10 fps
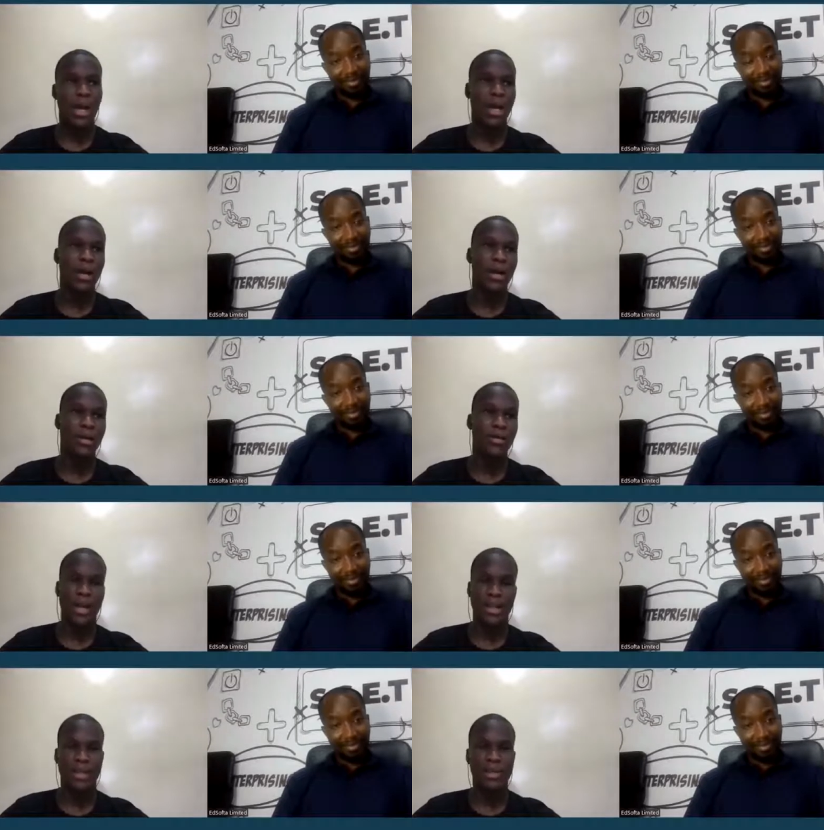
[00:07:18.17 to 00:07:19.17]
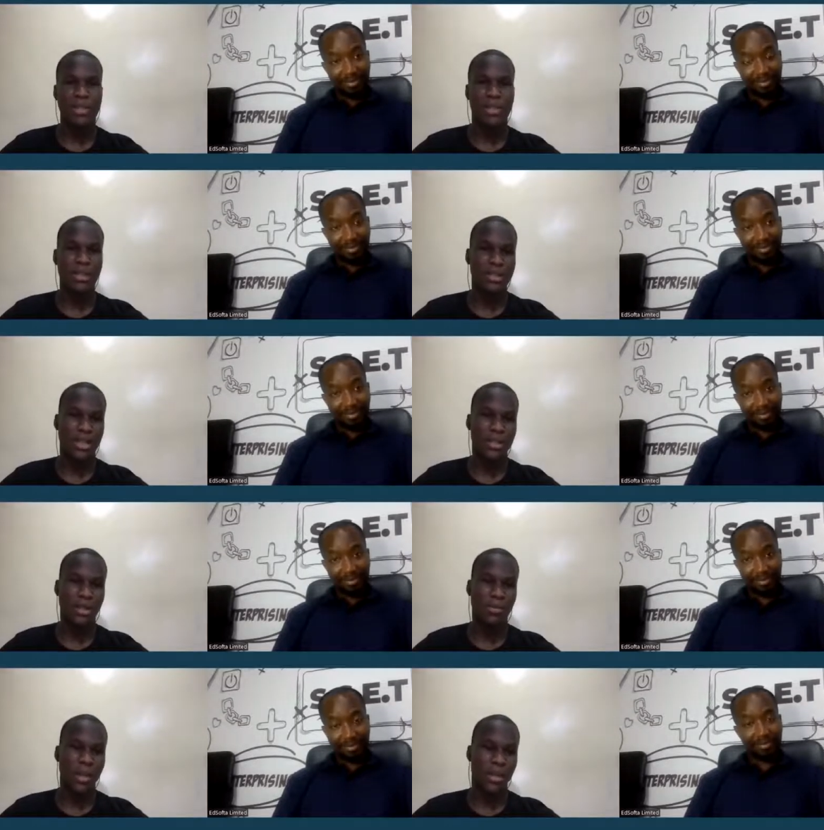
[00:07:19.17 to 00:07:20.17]
Speaker 1: um, and like basically setting
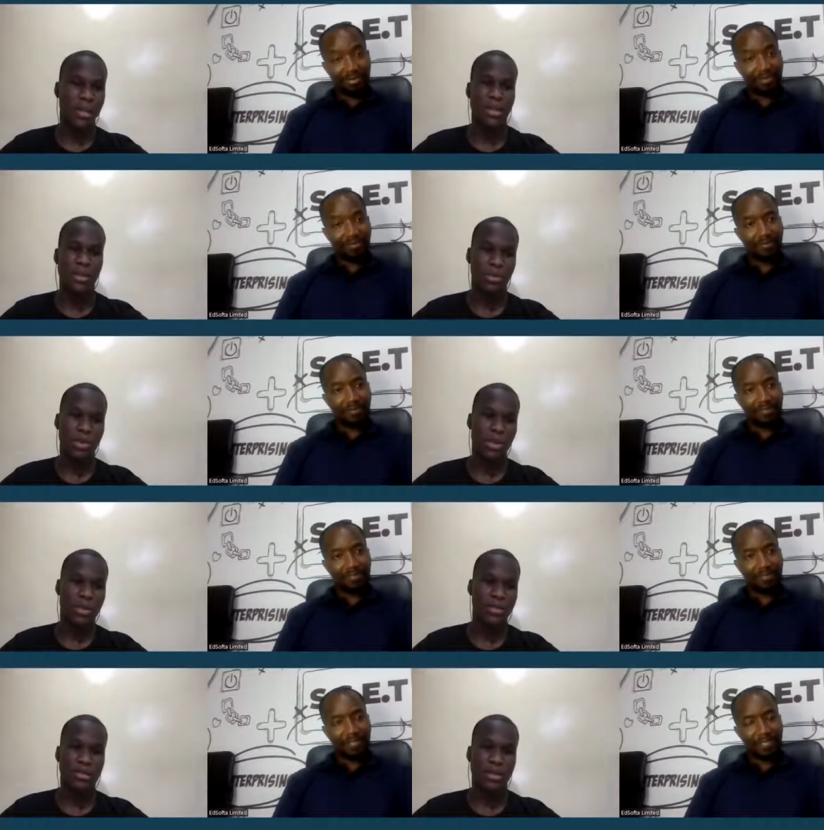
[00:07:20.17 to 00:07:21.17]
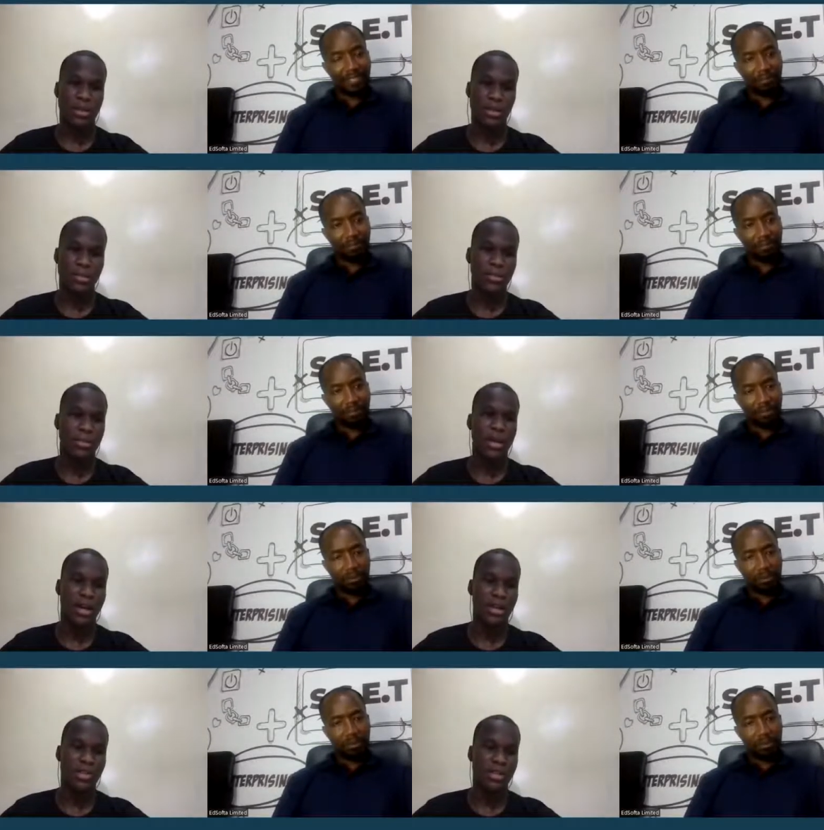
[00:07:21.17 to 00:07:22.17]
up like A W S um,
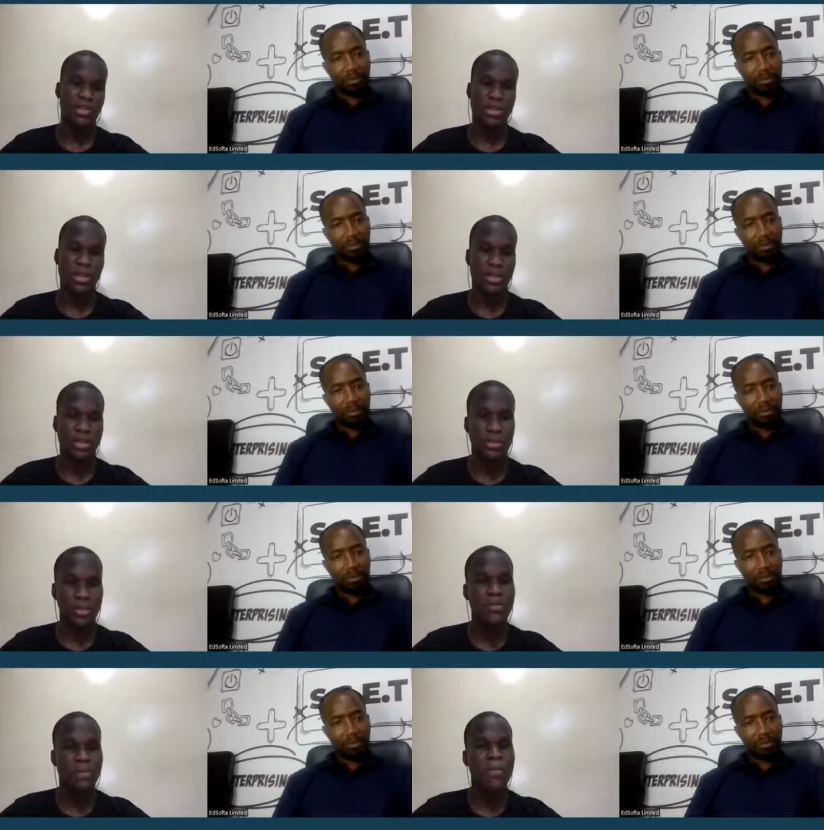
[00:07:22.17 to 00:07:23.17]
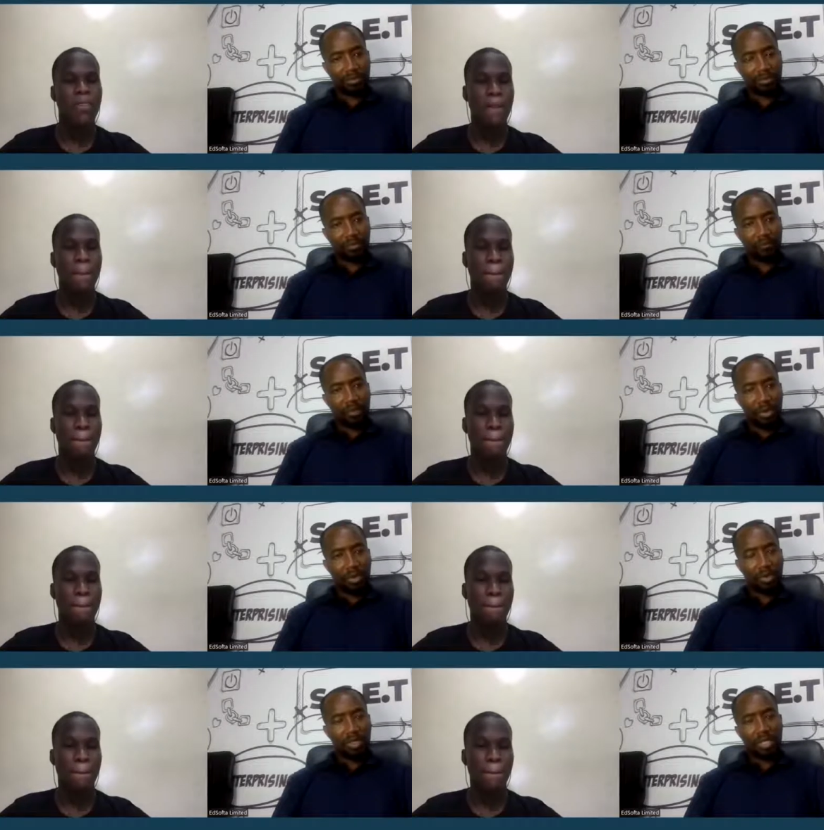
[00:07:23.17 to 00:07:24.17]
architectures and stuff.
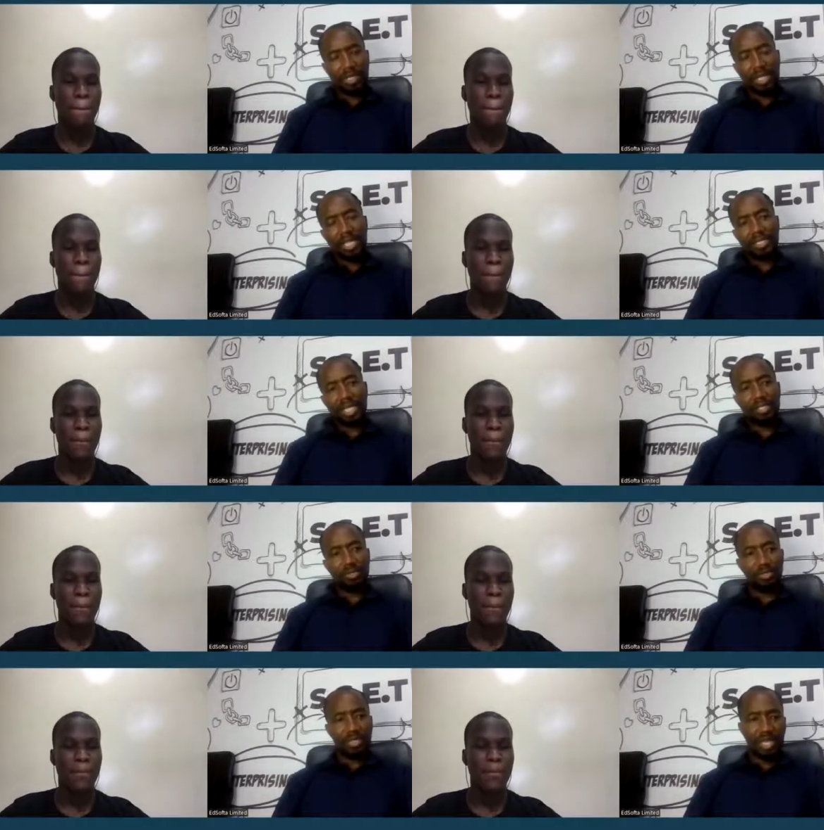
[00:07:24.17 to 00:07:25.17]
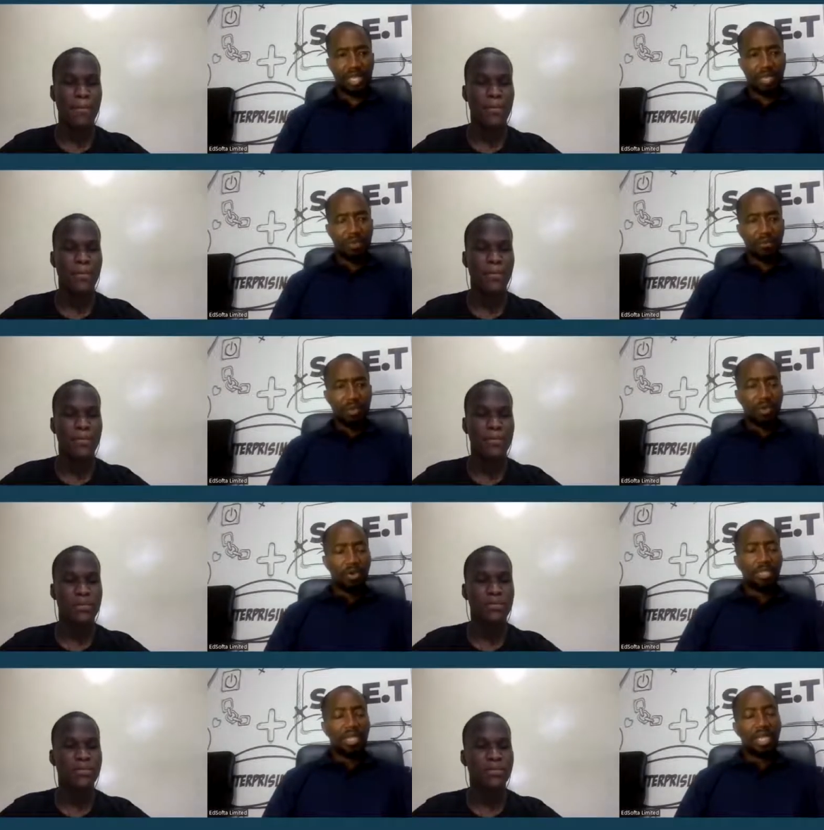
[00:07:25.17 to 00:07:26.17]
Speaker 2: Okay, that's nice to hear.
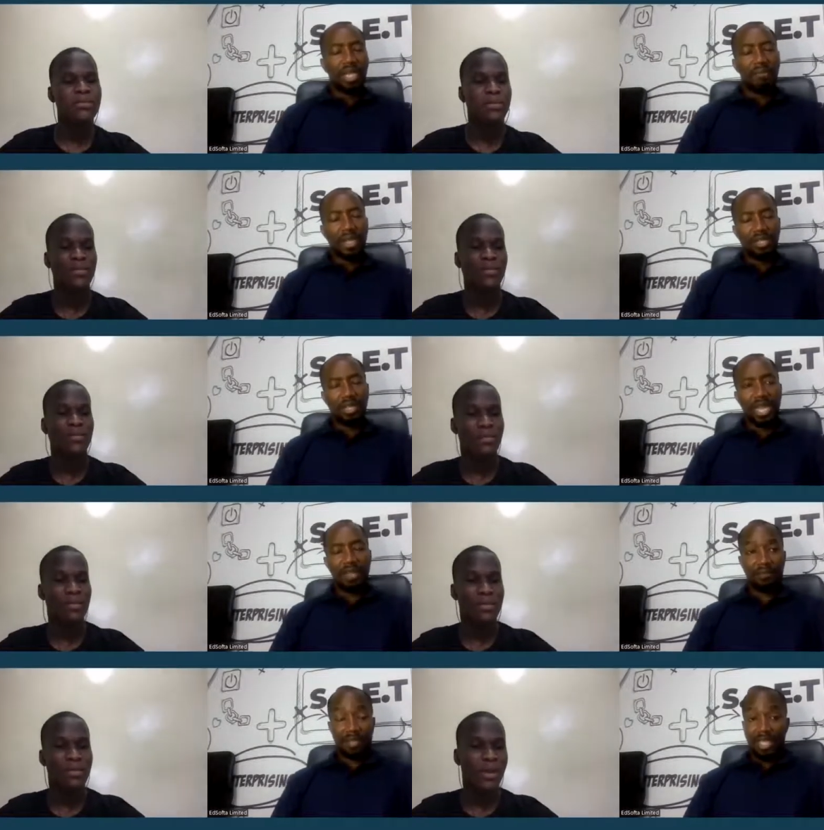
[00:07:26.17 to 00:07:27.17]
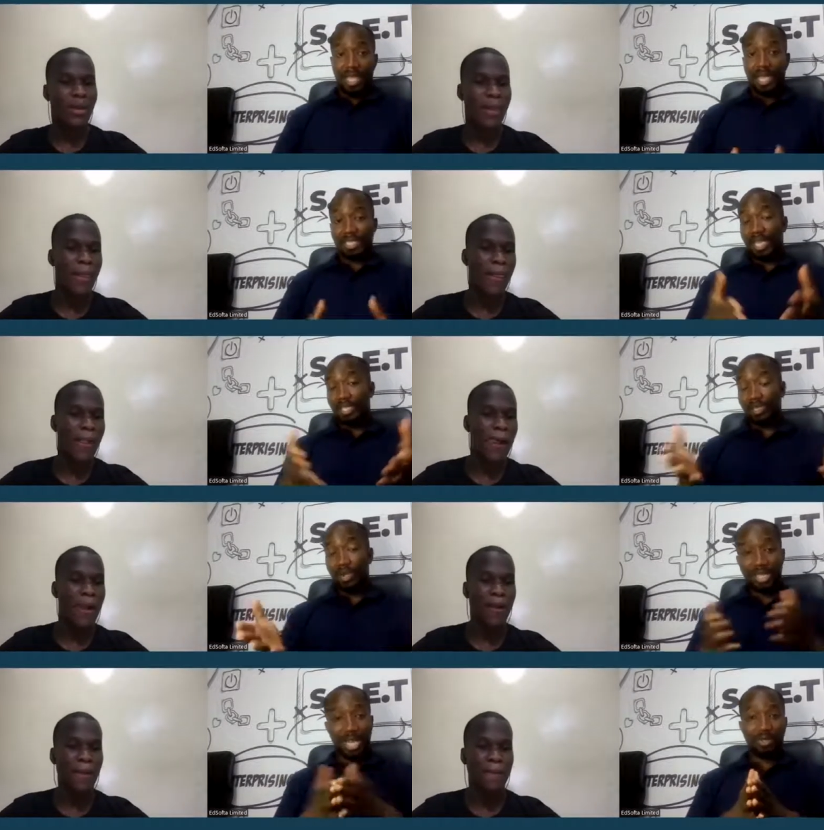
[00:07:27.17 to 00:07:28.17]
Okay, um, Eniola, as it has
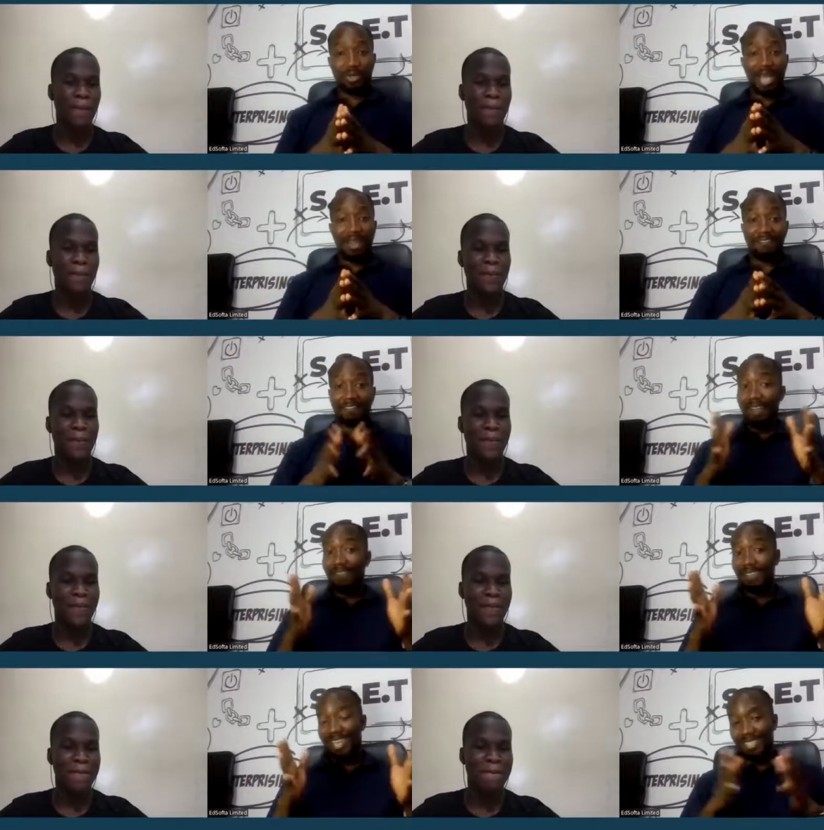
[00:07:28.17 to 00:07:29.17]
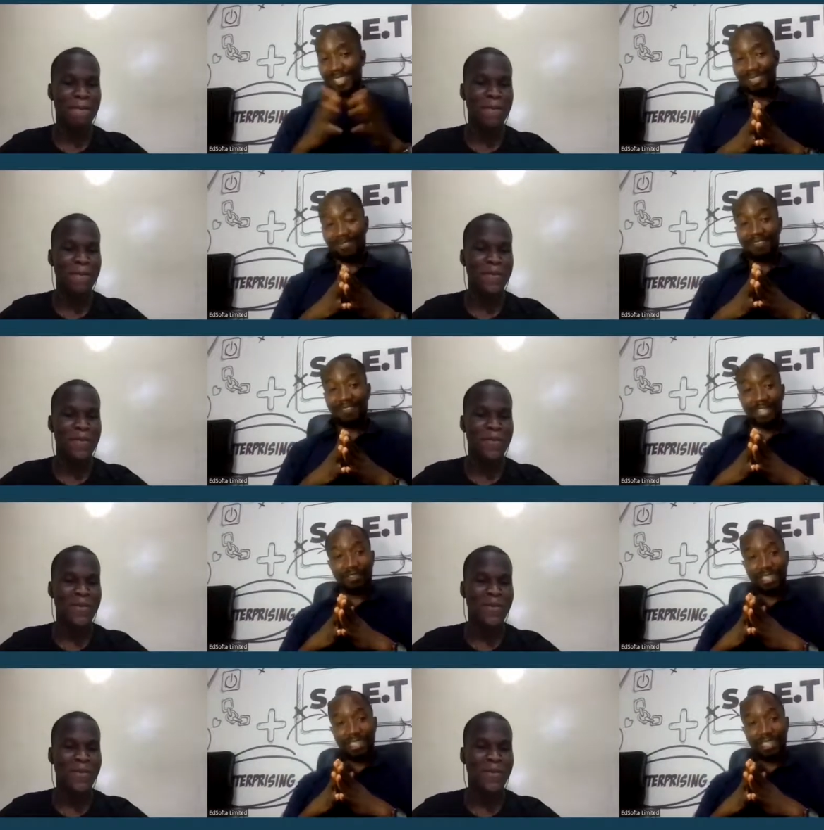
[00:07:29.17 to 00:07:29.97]
turned out, you have five years, five years